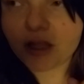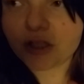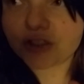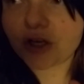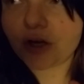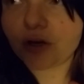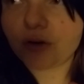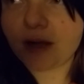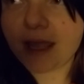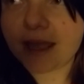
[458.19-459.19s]

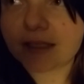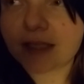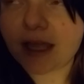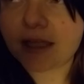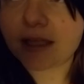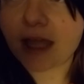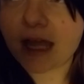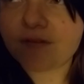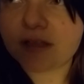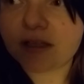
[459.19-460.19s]
So, and like
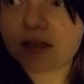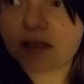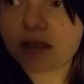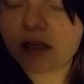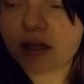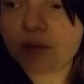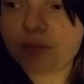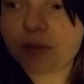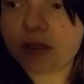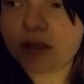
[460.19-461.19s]
having
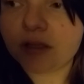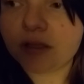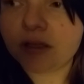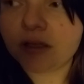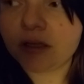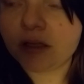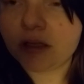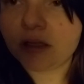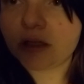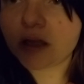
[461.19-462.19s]
a
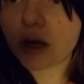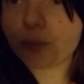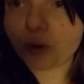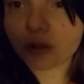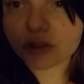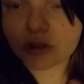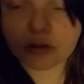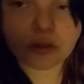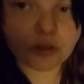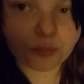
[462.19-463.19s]
bullet
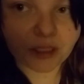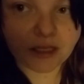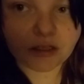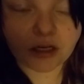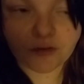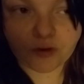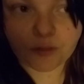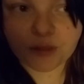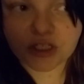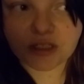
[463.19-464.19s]
journal or a planner, I've already
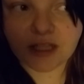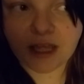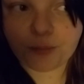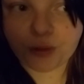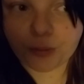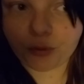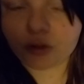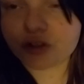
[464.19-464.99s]
mentioned that, but a bullet